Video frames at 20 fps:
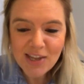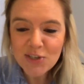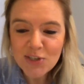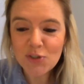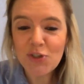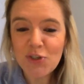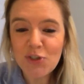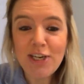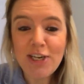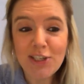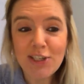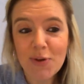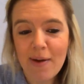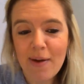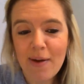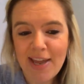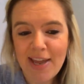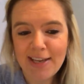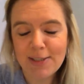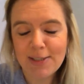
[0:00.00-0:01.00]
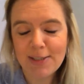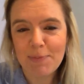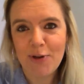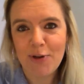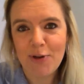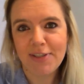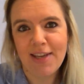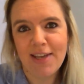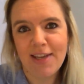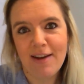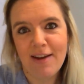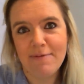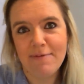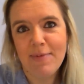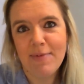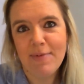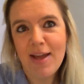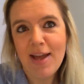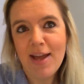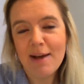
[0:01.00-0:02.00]
So turning to our experts, I'm
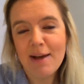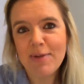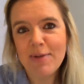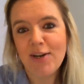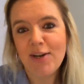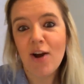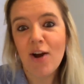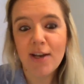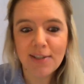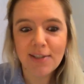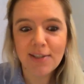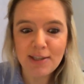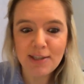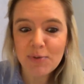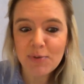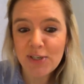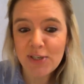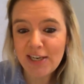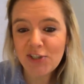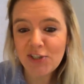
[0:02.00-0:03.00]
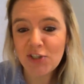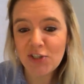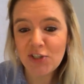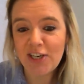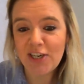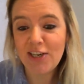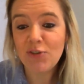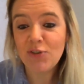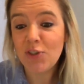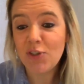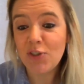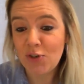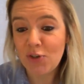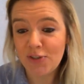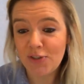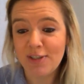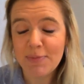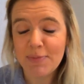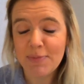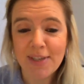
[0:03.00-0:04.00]
going to ask them to each
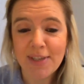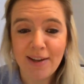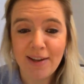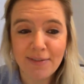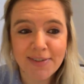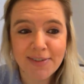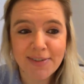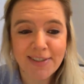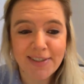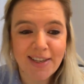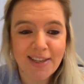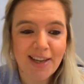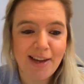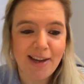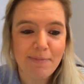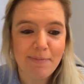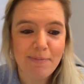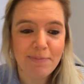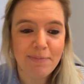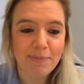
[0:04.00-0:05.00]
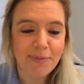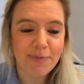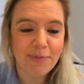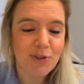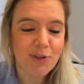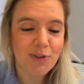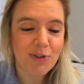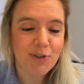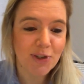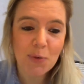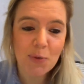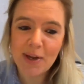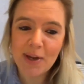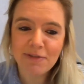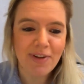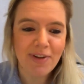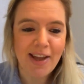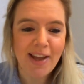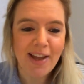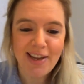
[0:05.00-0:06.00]
introduce themselves, just a
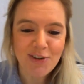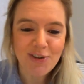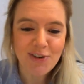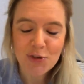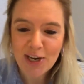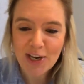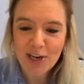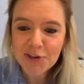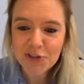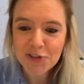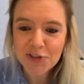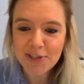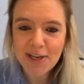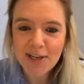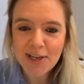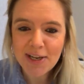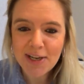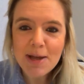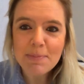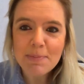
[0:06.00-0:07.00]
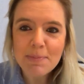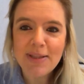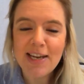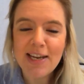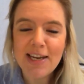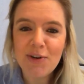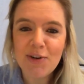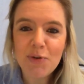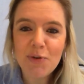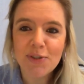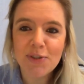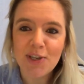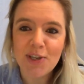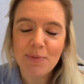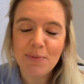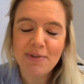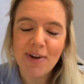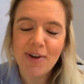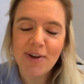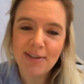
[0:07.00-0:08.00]
quick fire introduction, but then also
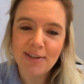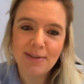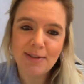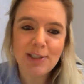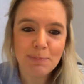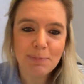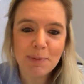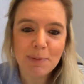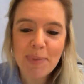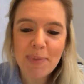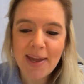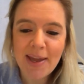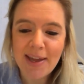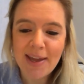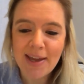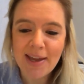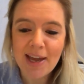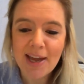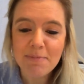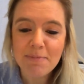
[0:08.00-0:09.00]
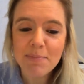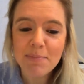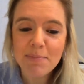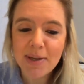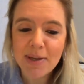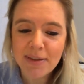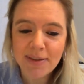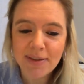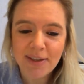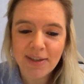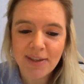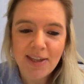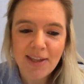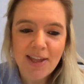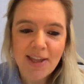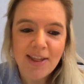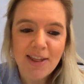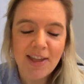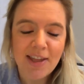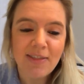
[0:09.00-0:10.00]
we've asked them to prepare a myth
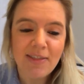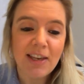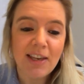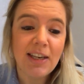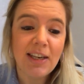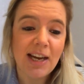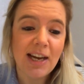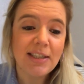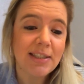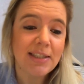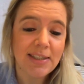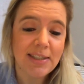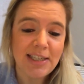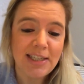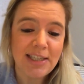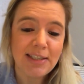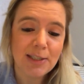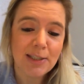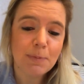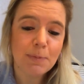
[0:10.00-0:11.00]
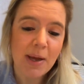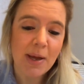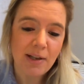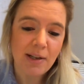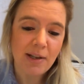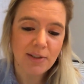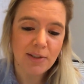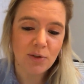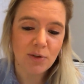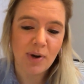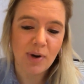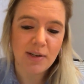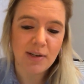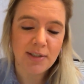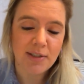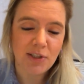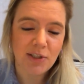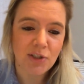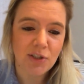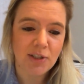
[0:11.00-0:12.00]
that they'd like to see dispelled around
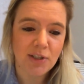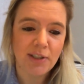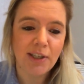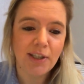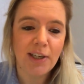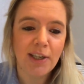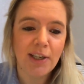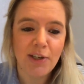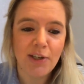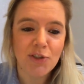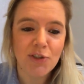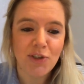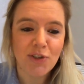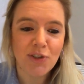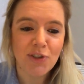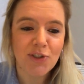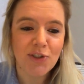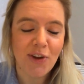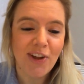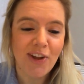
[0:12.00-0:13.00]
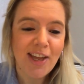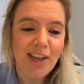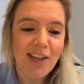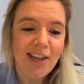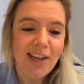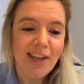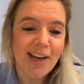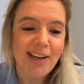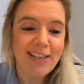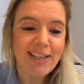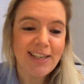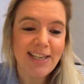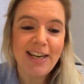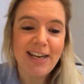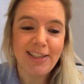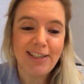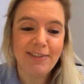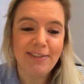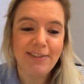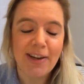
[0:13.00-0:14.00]
digital inclusion. So
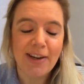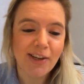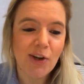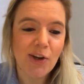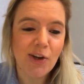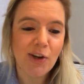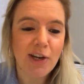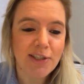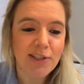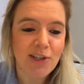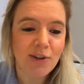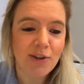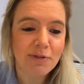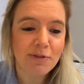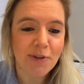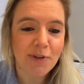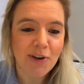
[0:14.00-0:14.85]
Daniel, if I can go to you